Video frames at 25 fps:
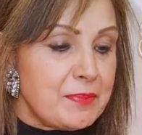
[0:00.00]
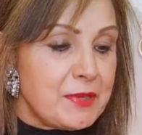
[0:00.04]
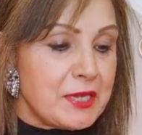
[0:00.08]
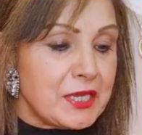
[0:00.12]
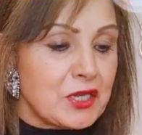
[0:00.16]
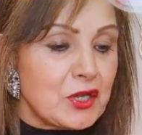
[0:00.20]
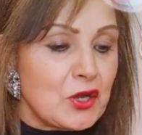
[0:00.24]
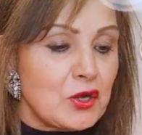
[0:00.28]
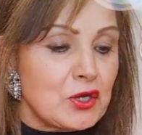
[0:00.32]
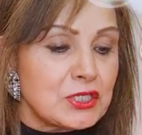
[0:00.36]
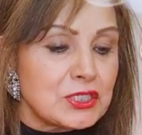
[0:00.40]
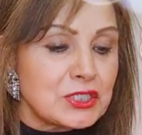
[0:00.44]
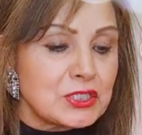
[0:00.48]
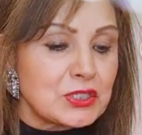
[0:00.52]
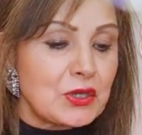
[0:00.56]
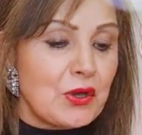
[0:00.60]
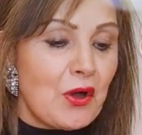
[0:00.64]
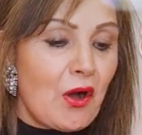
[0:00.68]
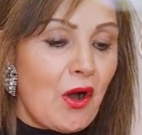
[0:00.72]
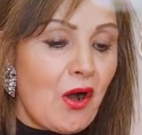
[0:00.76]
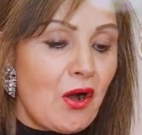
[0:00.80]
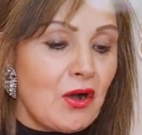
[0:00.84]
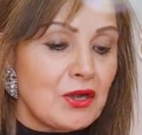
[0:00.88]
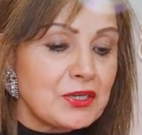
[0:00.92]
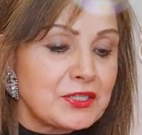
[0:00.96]
because
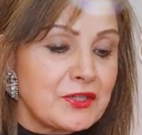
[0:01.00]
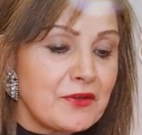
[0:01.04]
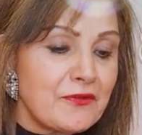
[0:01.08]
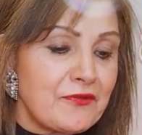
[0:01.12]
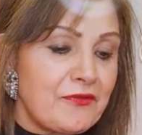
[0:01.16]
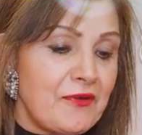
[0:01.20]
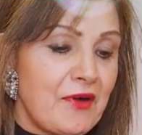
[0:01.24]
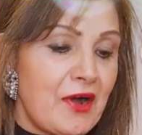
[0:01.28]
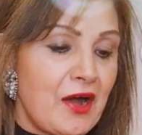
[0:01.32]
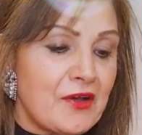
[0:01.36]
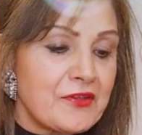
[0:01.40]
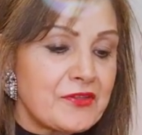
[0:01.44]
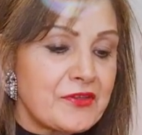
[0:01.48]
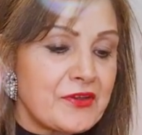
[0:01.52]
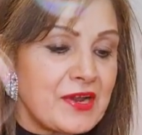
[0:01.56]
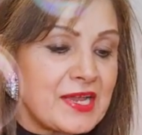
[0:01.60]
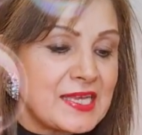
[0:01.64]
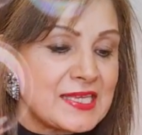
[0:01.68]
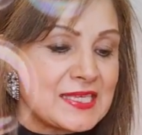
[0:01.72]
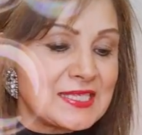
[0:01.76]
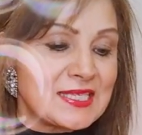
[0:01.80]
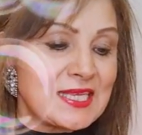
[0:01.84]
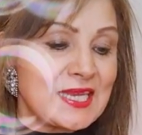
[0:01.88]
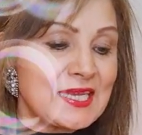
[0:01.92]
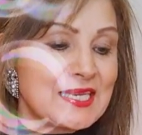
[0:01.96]
God the Father
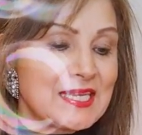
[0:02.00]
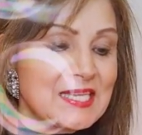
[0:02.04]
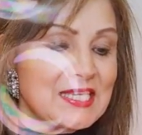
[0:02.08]
has set